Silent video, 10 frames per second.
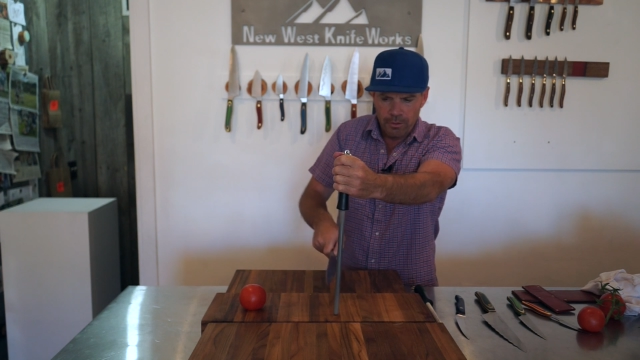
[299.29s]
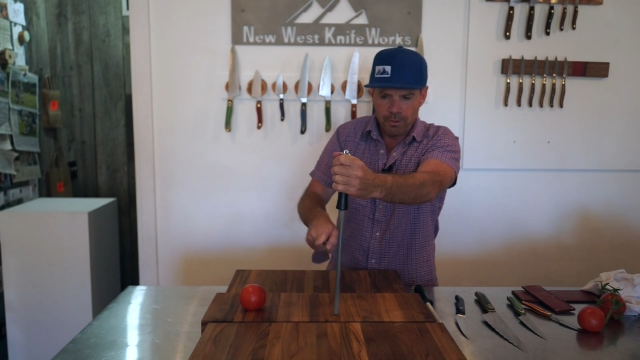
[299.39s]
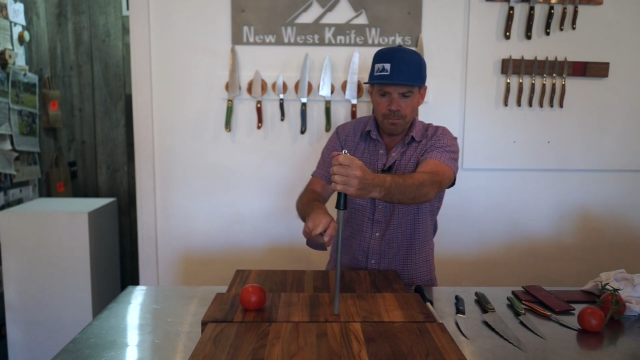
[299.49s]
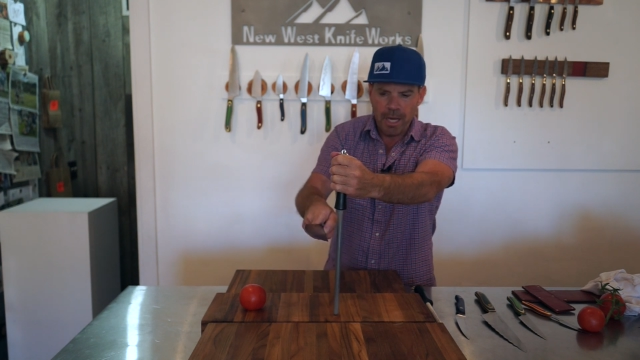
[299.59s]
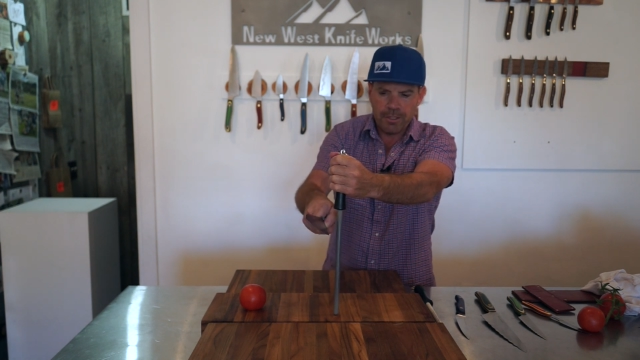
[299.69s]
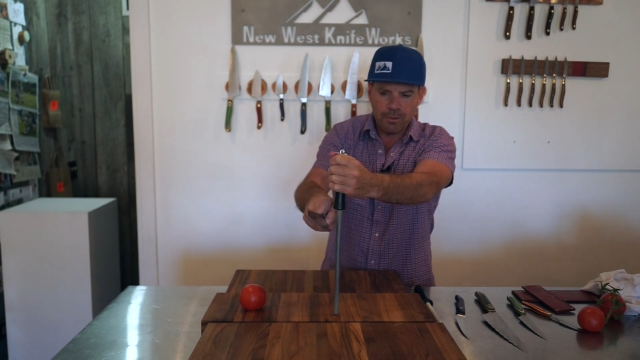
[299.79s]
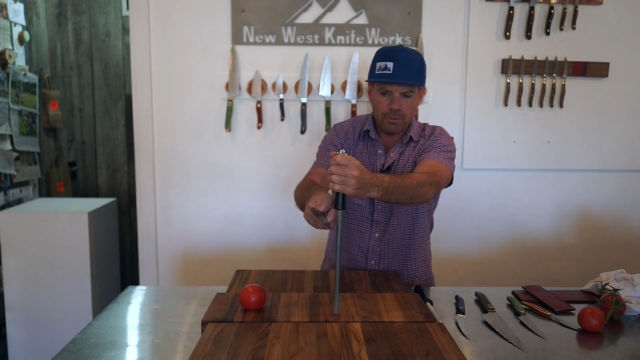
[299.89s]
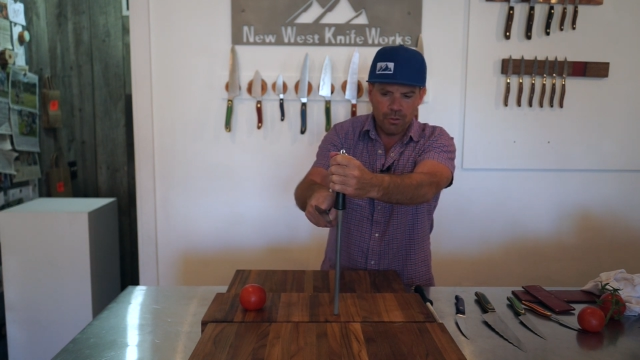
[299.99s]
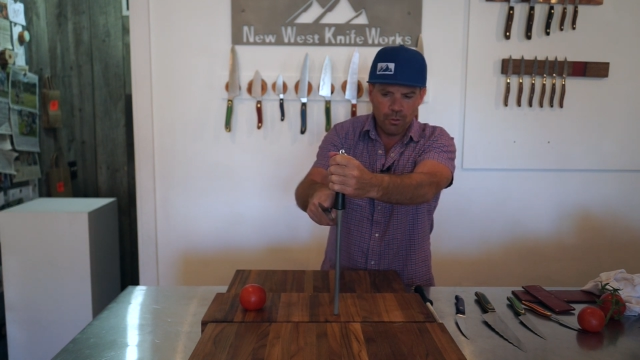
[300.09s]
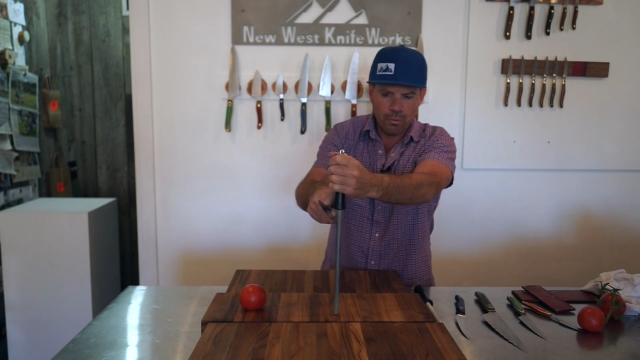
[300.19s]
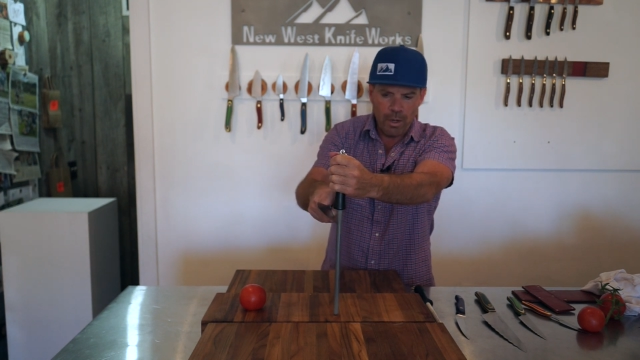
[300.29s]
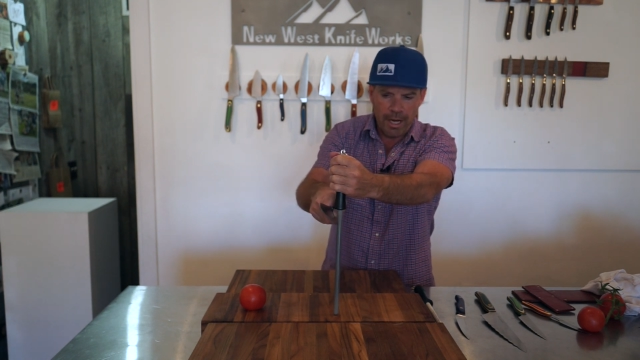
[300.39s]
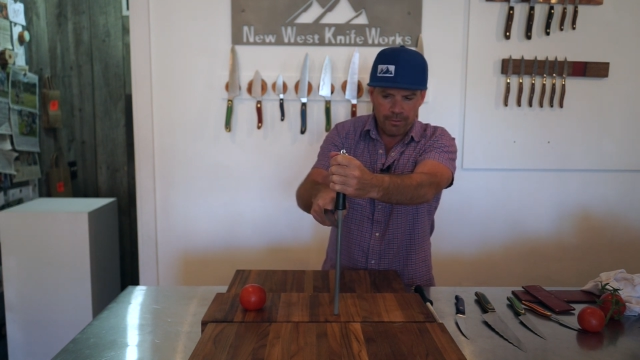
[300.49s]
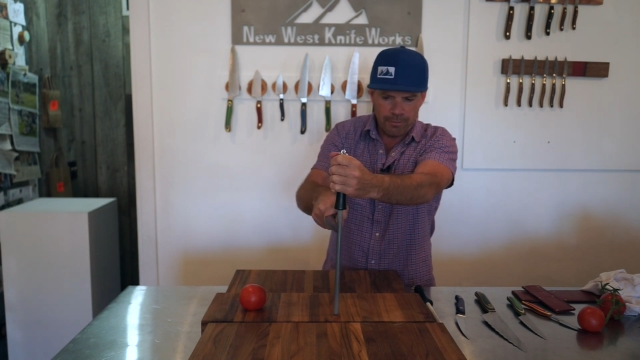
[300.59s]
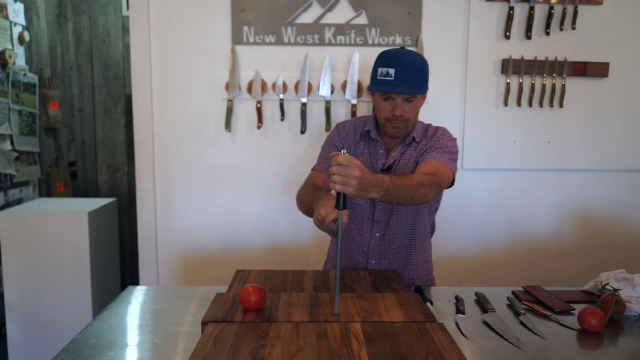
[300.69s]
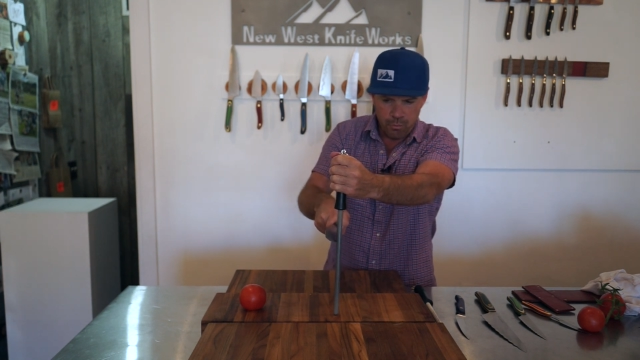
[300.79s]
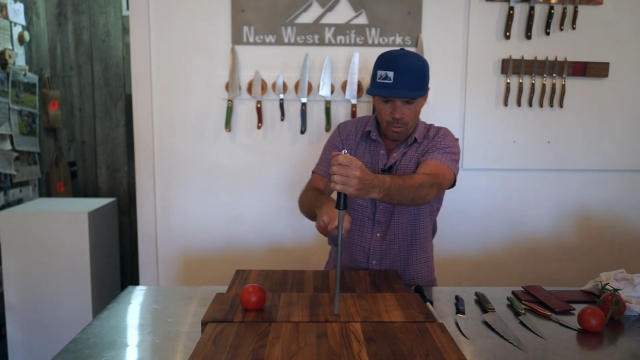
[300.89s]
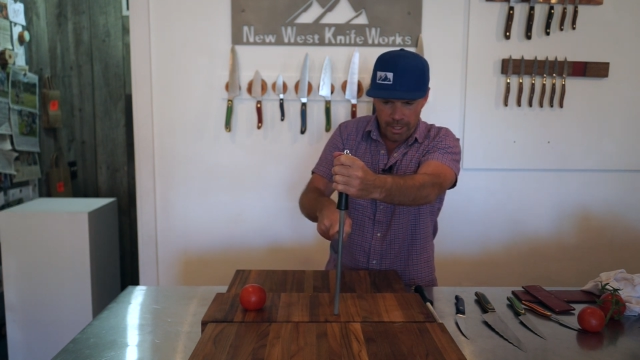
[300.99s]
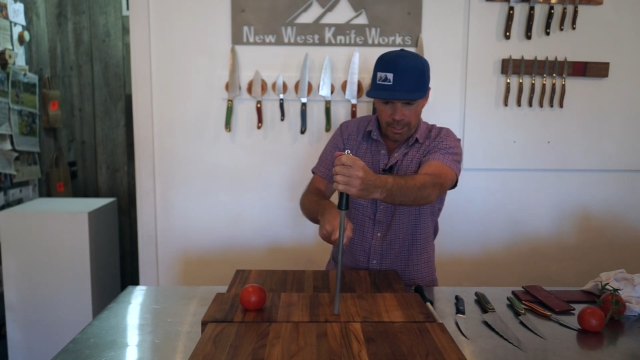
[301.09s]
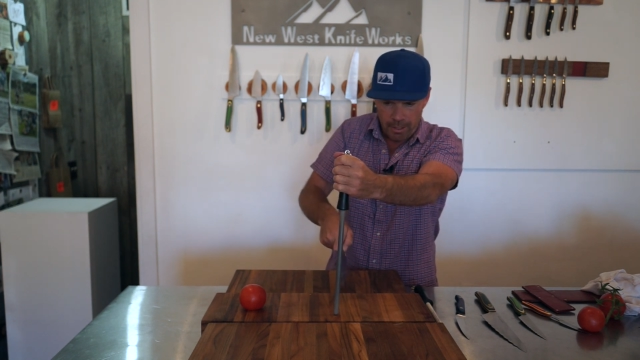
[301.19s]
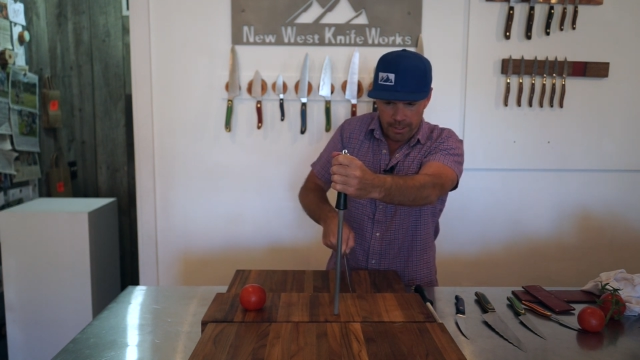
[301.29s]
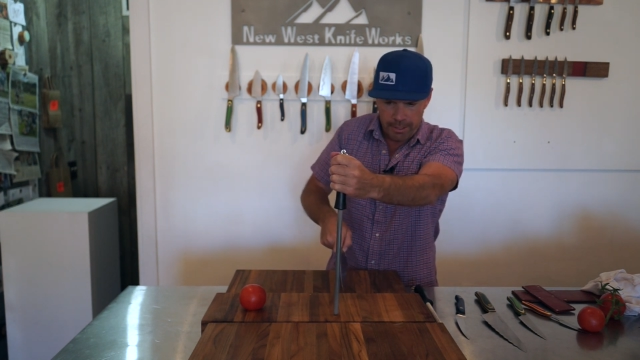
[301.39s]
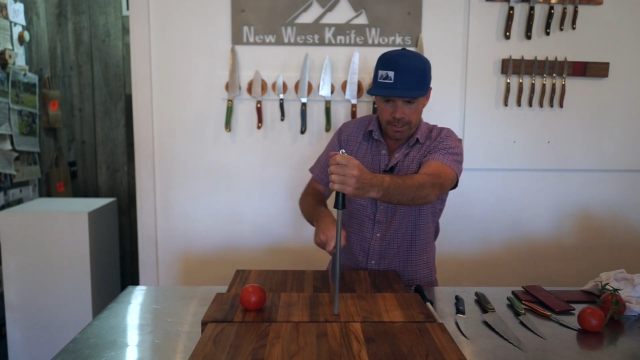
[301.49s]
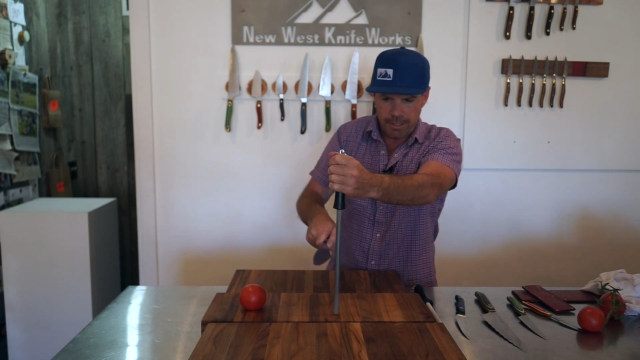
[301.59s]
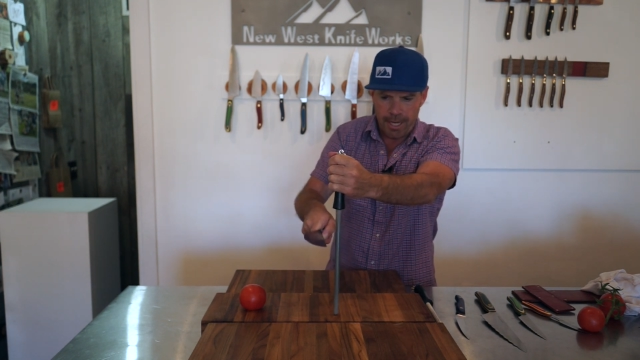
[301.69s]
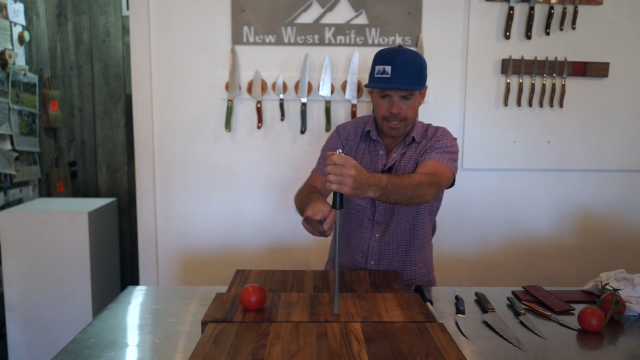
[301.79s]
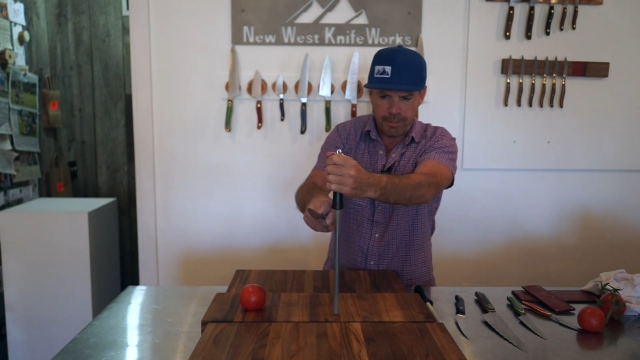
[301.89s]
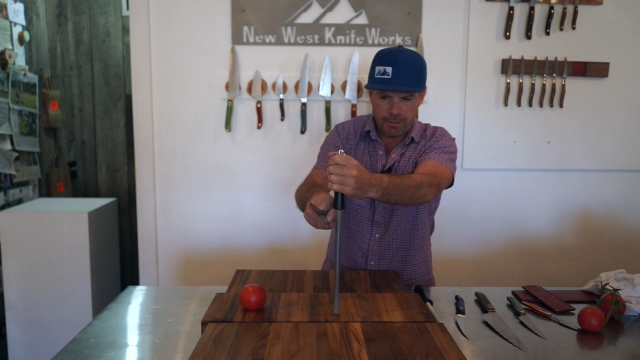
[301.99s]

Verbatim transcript: you might do 2 rounds of 20 on each side